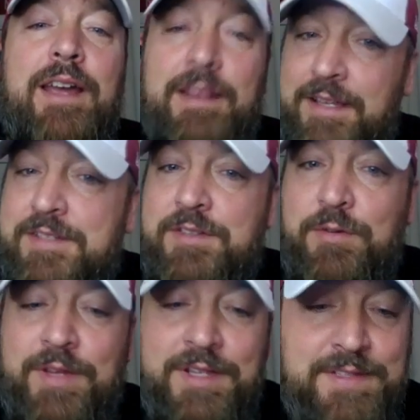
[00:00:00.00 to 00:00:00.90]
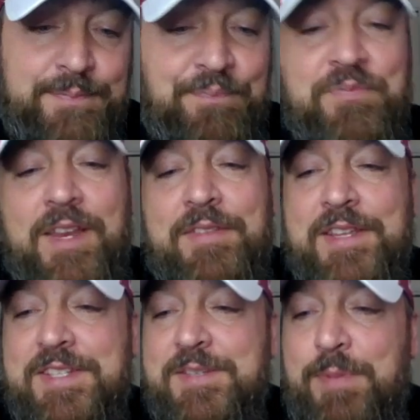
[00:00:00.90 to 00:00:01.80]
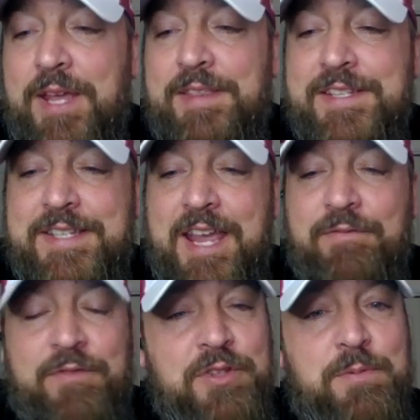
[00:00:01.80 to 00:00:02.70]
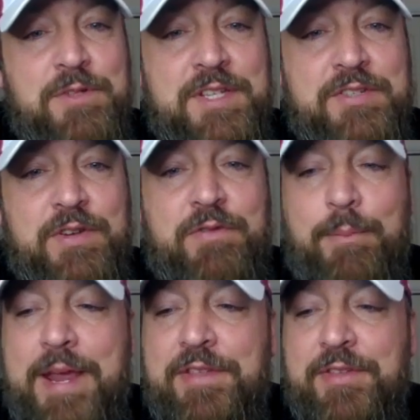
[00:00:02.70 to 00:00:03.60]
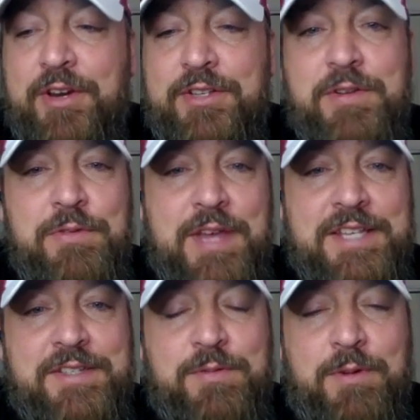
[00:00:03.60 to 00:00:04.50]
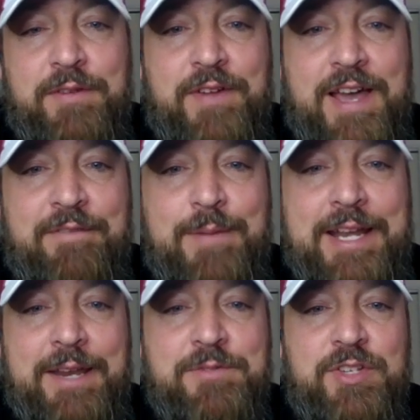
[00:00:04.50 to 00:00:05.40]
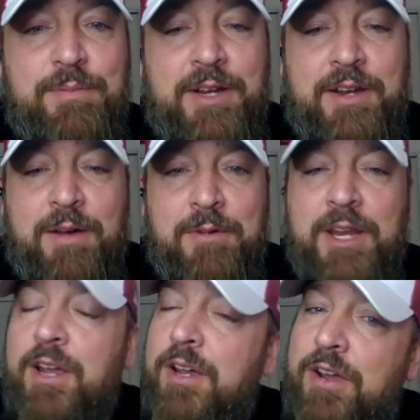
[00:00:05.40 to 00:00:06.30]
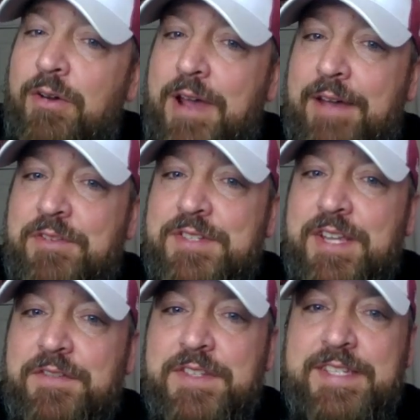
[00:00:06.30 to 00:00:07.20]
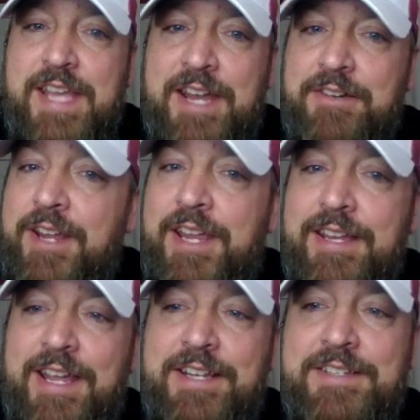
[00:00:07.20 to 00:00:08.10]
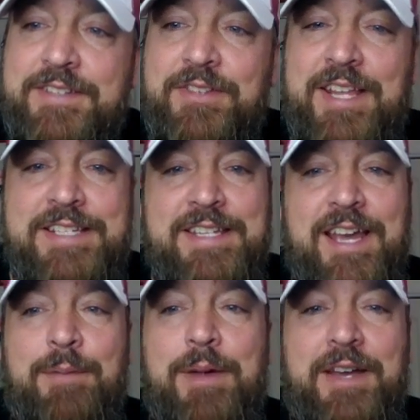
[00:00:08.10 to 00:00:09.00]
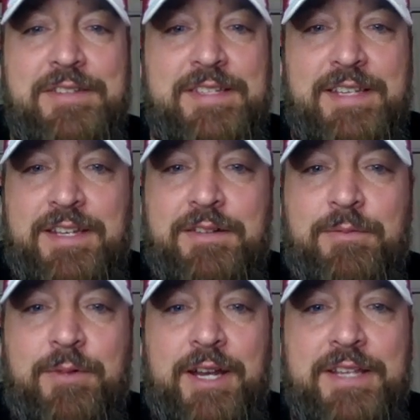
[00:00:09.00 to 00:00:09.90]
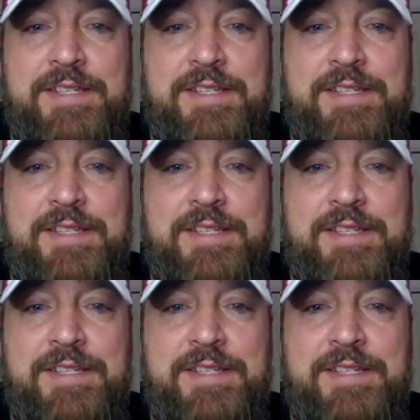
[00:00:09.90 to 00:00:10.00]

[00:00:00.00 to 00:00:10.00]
and let's do this. This has been This Day in Philly Sports History for May 3rd, 2025. My name is Jim Montgomery. Go have yourselves a Saturday, and until next time, I'll see you when I